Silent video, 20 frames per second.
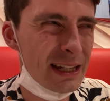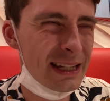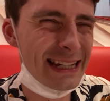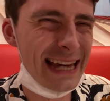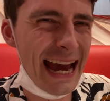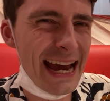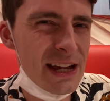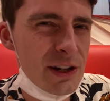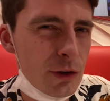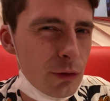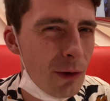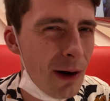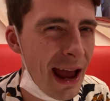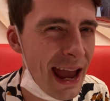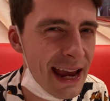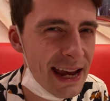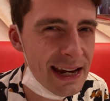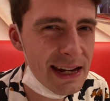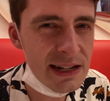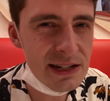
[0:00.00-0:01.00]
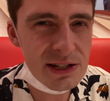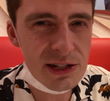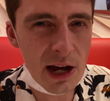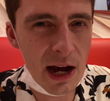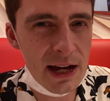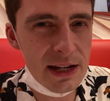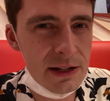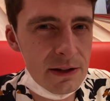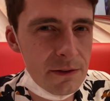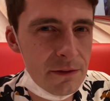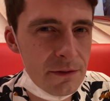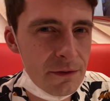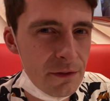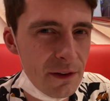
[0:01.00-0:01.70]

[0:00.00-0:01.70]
Gatorade kind of